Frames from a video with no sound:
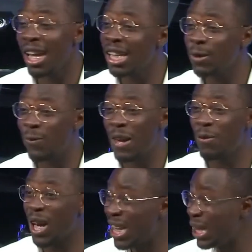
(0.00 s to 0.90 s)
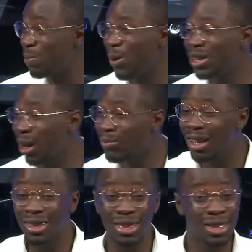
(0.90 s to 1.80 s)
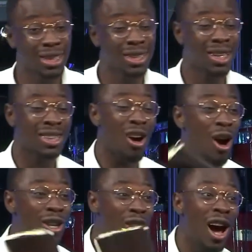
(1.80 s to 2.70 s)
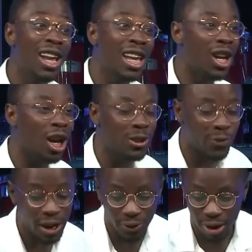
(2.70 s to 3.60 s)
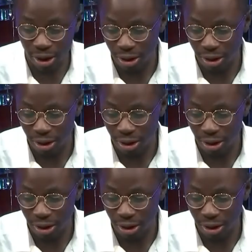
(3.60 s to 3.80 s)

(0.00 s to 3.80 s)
in his favor, in this book, sometimes the statistics are not in God's favor.